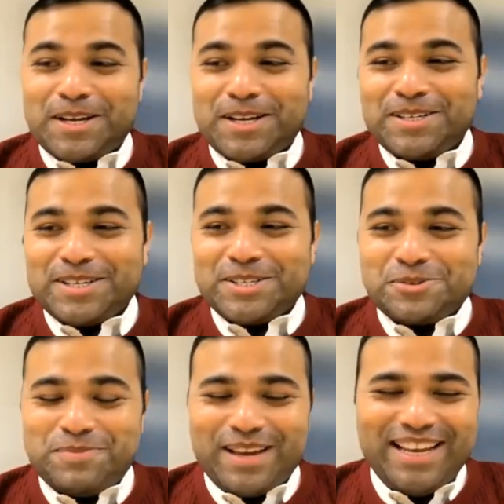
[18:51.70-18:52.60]
can
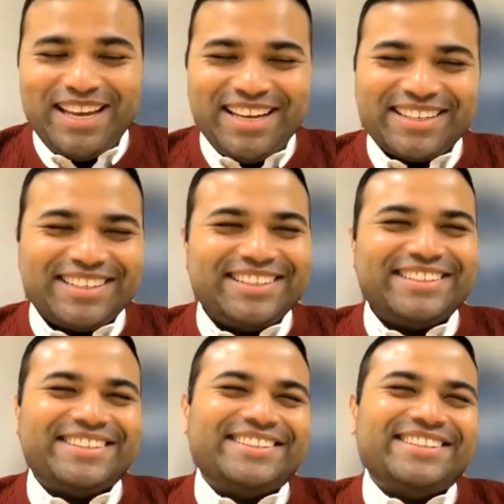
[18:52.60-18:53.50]
attest to many.
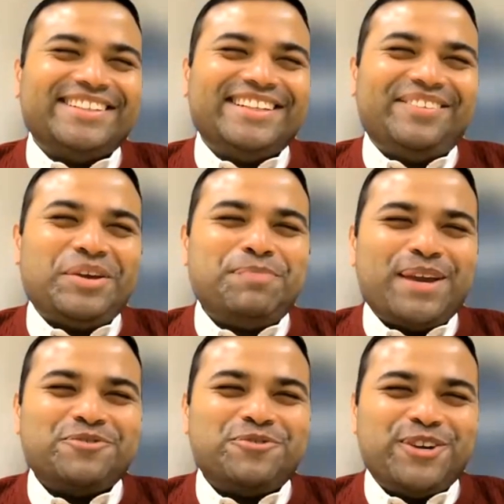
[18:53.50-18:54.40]
Let me
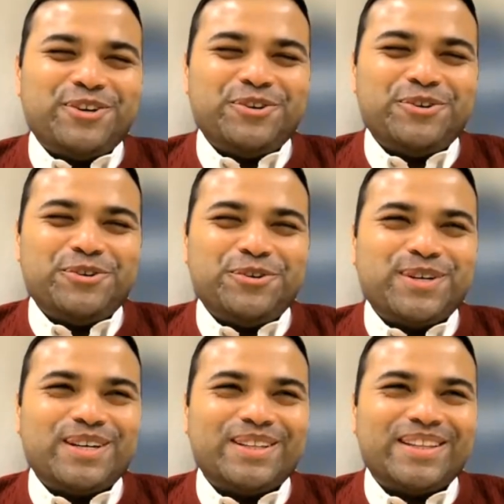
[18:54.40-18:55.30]
pick a
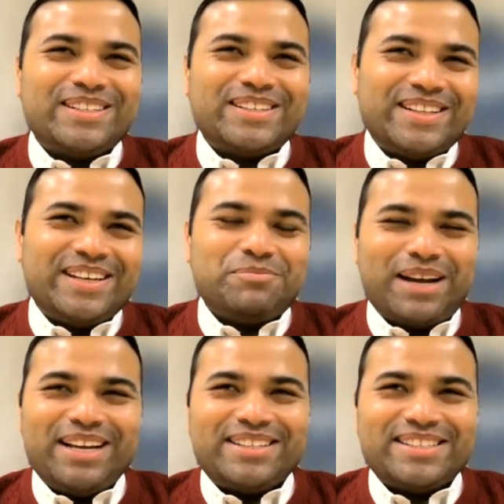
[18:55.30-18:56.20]
few that I think
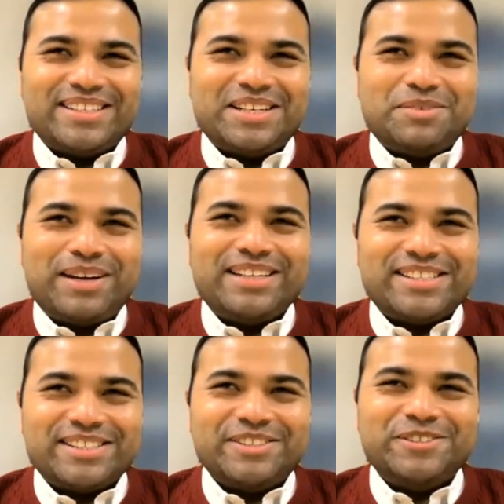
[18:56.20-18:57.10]

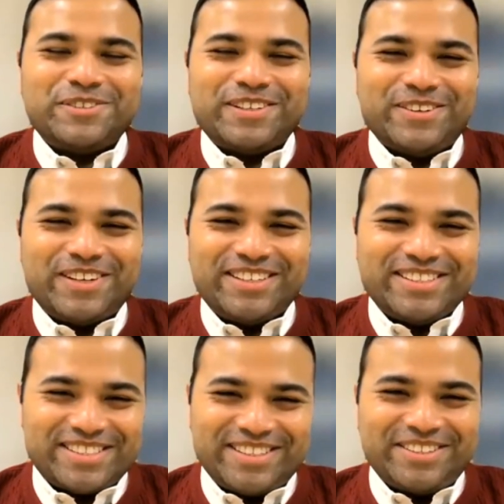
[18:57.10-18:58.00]
might serve an
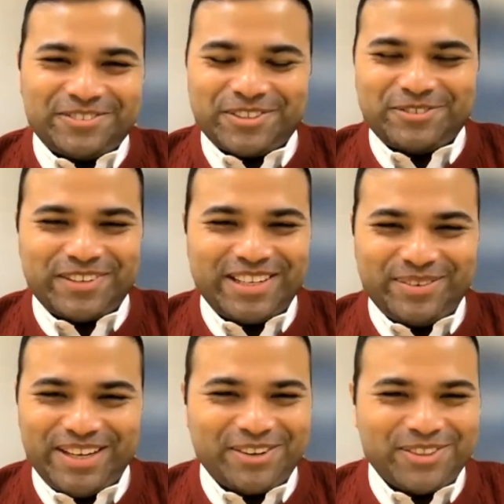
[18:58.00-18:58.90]
audience. If
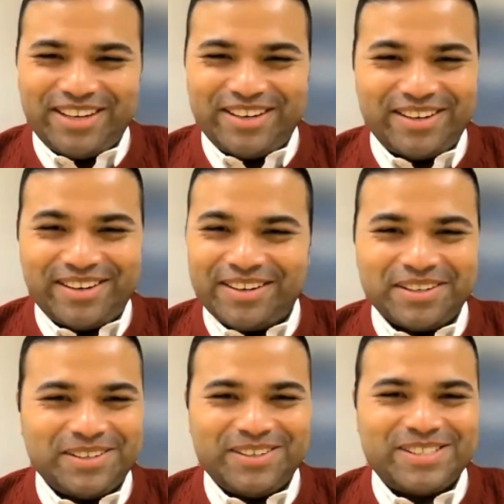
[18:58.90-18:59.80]
anybody out there